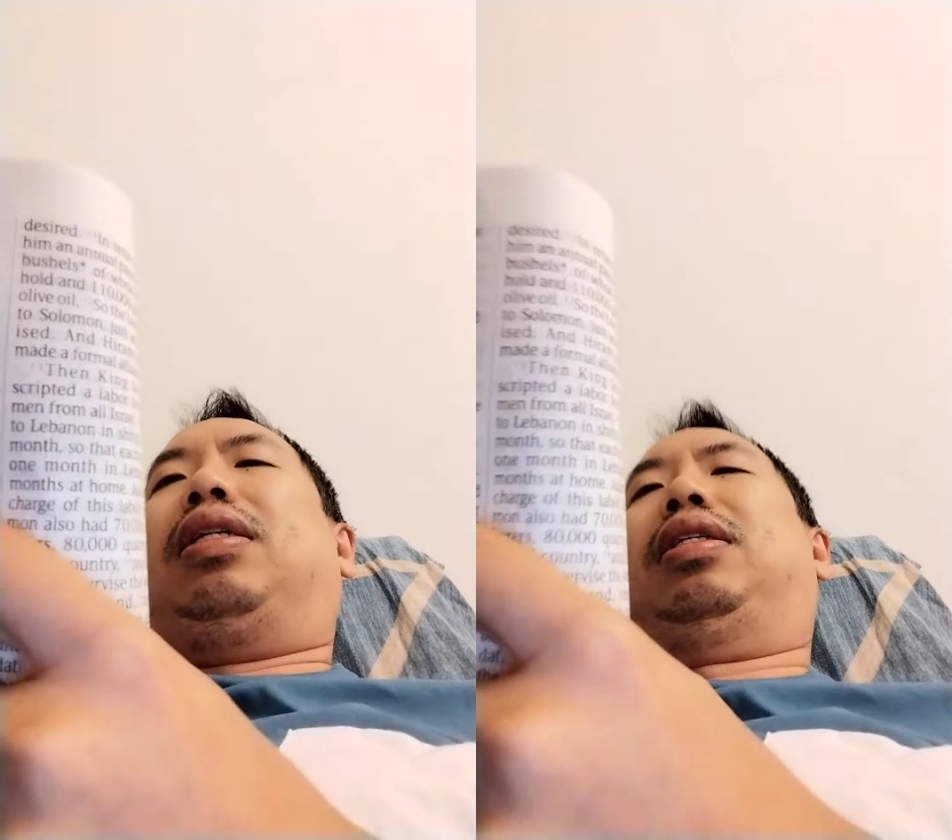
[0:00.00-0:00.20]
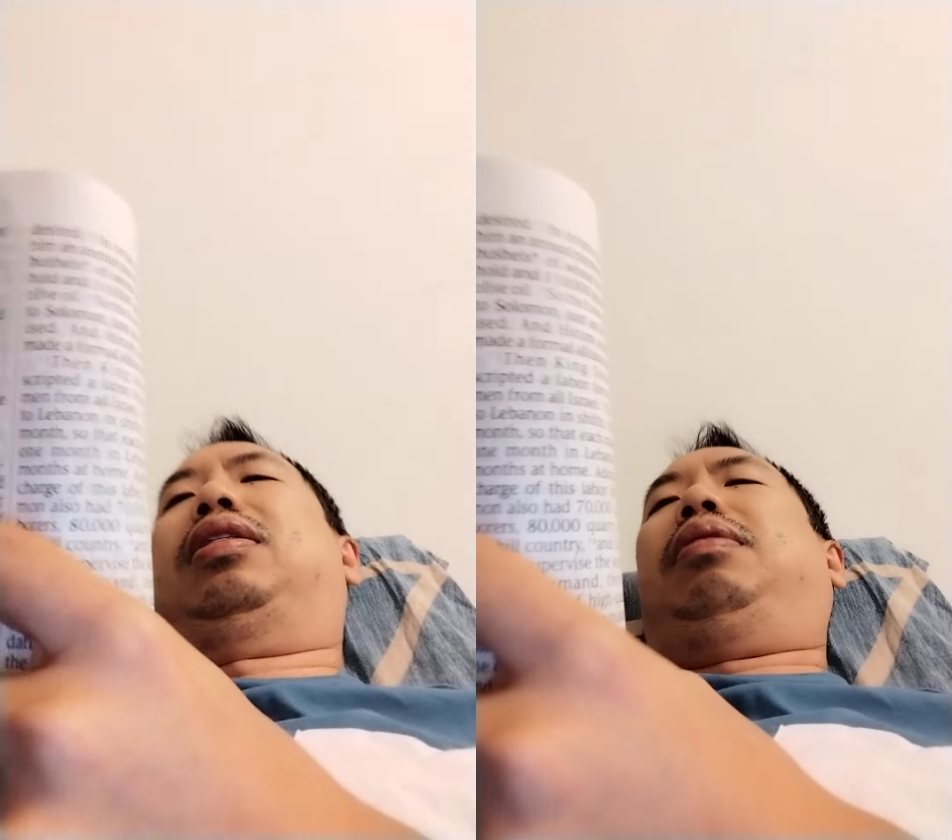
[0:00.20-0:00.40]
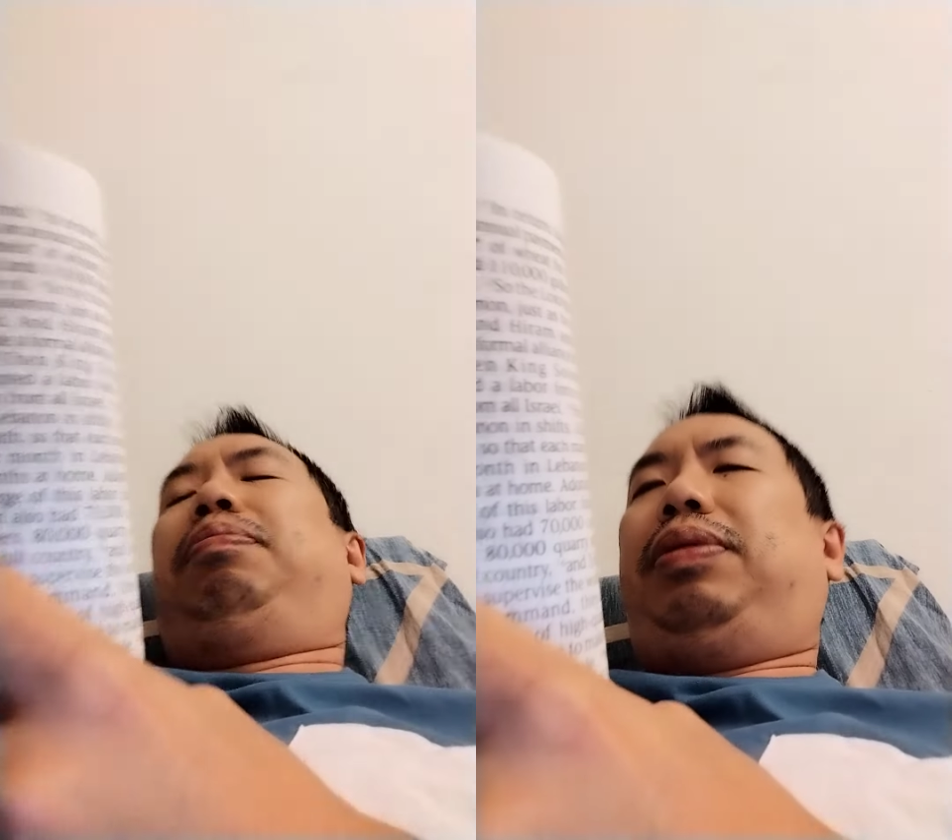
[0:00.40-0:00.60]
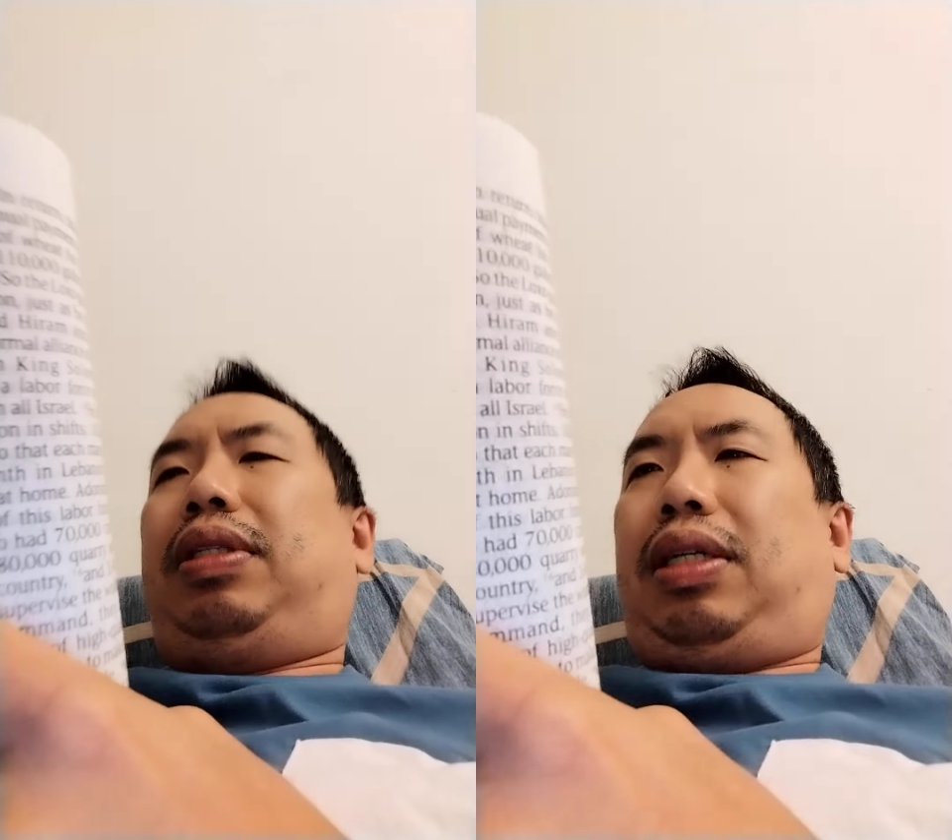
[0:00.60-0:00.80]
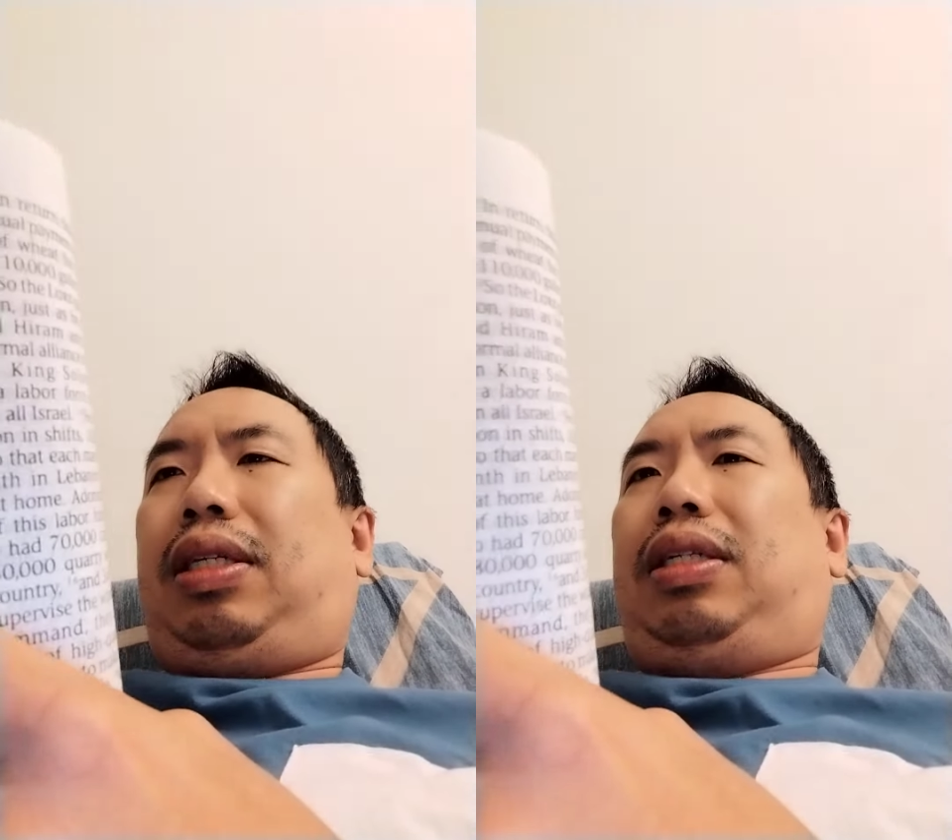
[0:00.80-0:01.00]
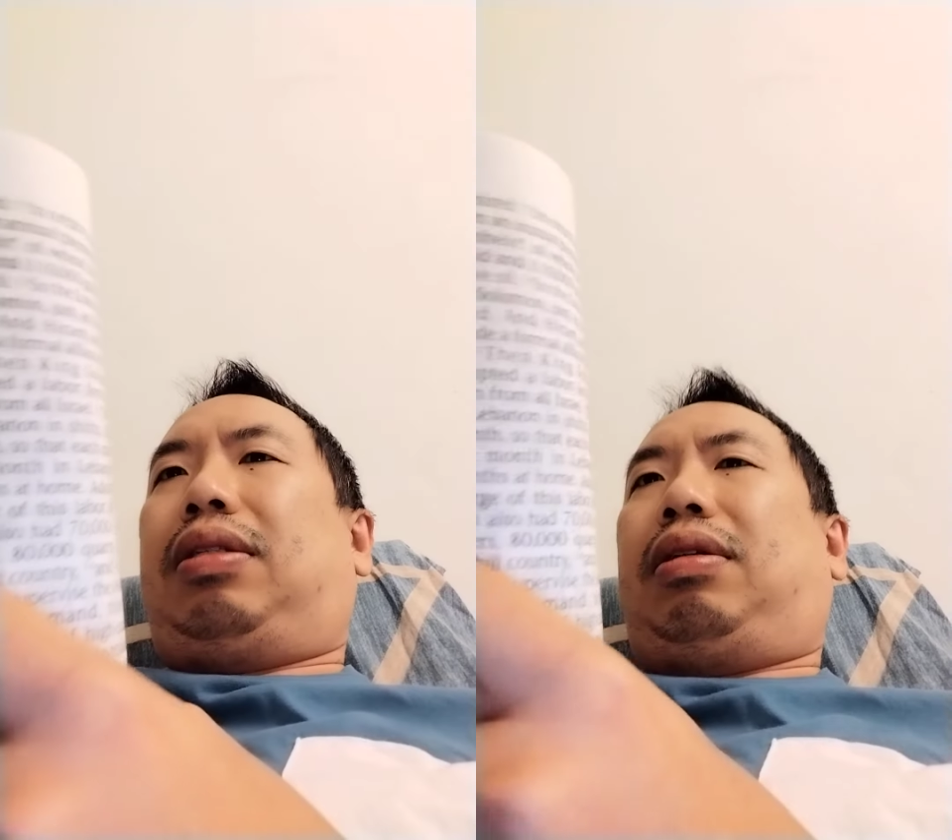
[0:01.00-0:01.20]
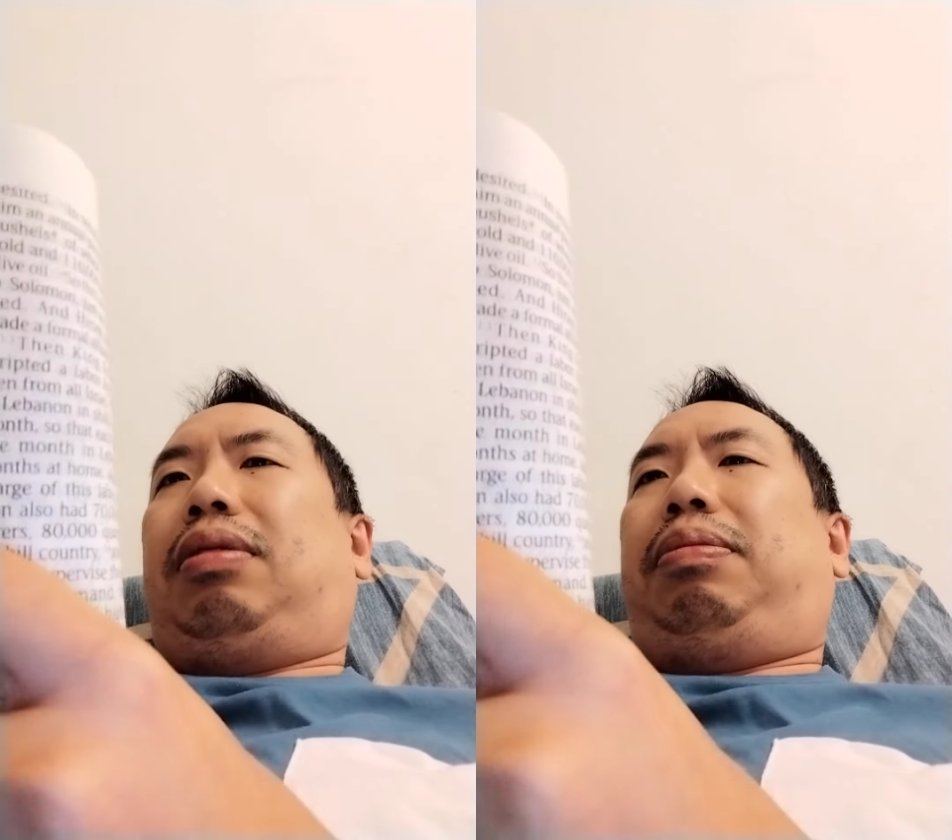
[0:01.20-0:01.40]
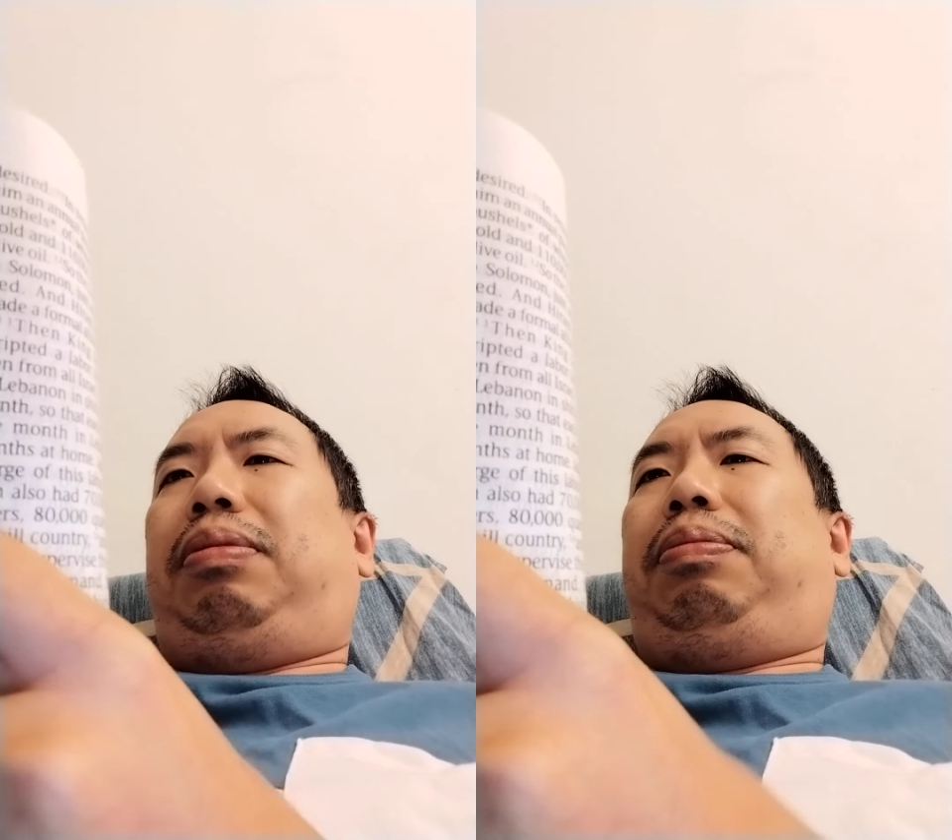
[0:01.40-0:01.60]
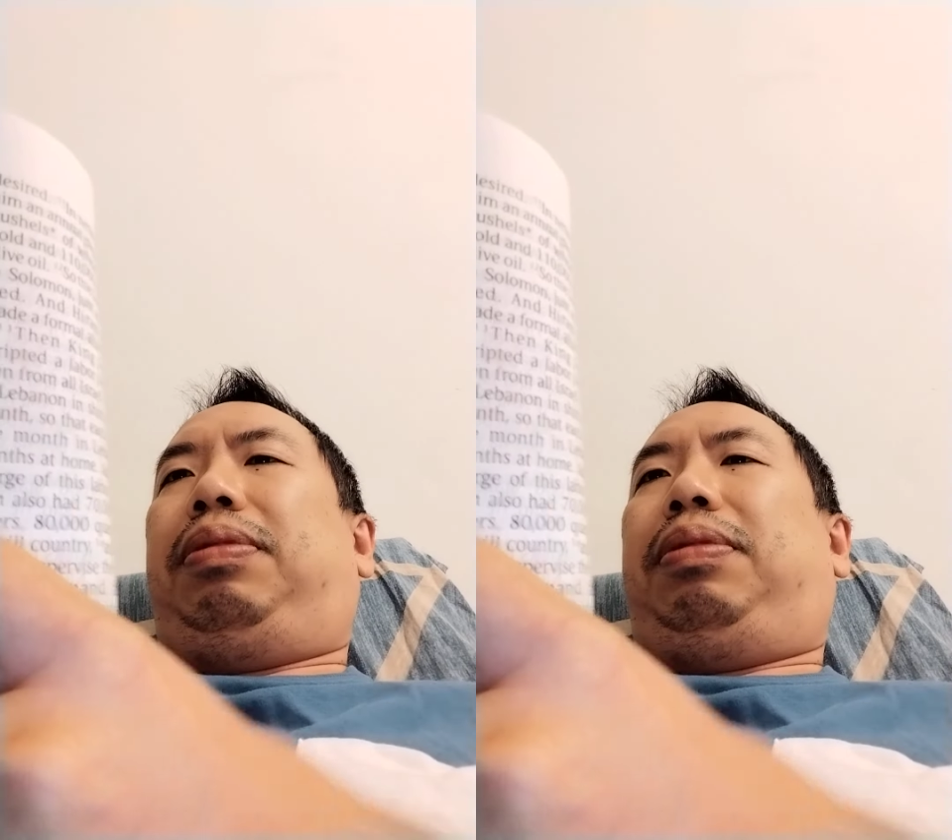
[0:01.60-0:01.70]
The temple that King Solomon